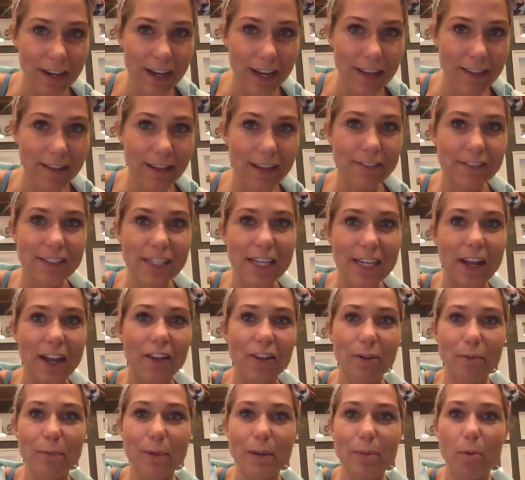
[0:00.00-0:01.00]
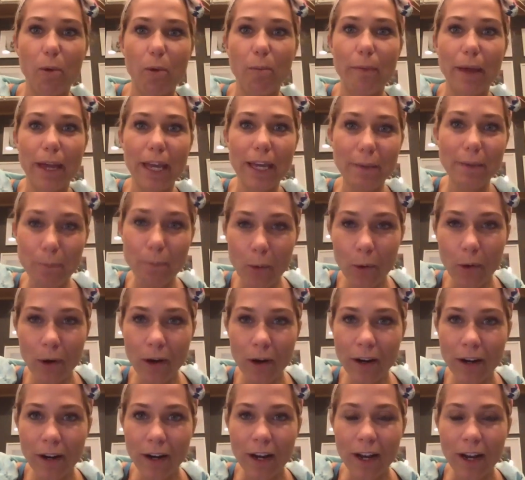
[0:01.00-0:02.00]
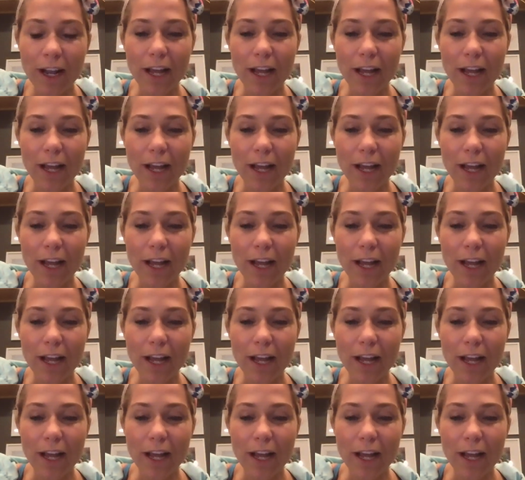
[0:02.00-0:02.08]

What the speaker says: and they've seen other people make more,